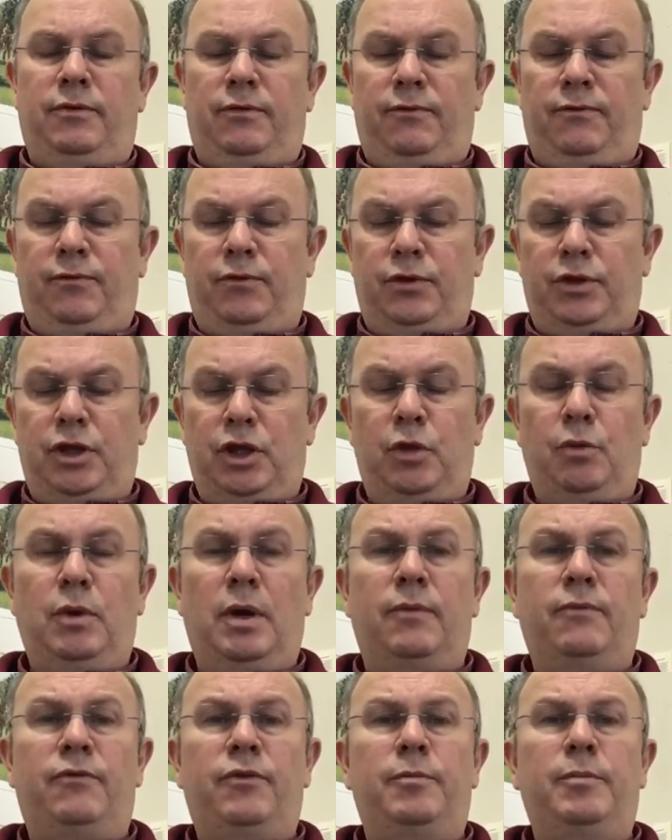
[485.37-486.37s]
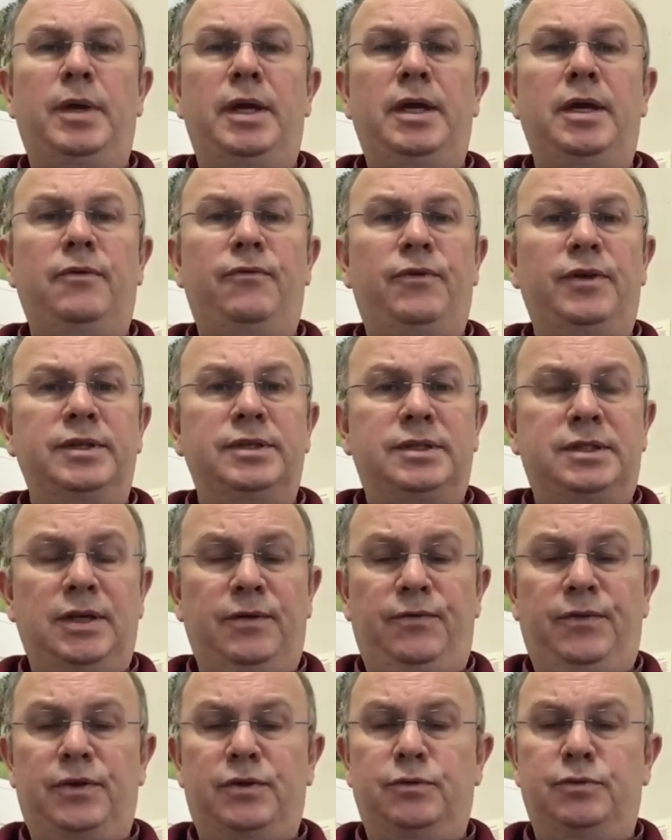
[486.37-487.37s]
for you and for me if it's
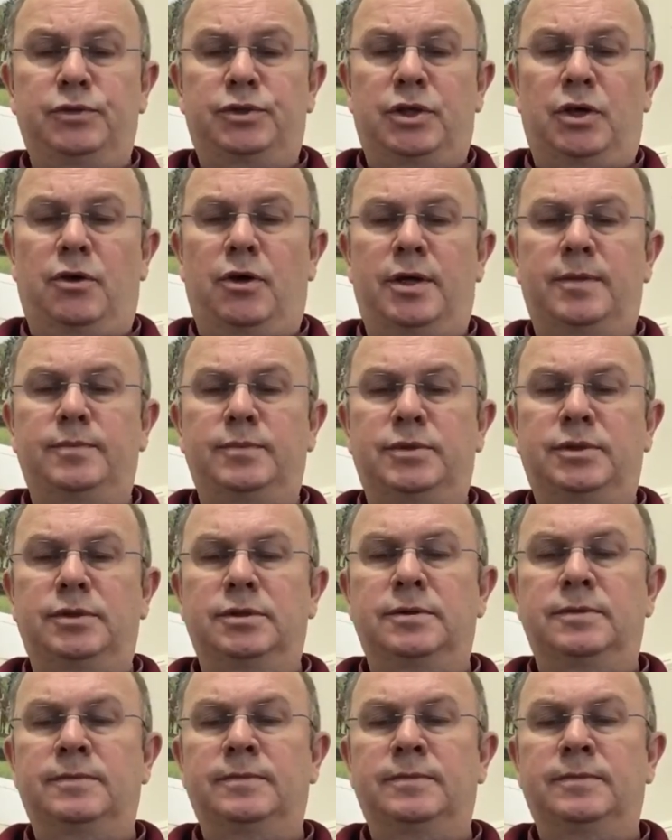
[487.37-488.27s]
difficult times,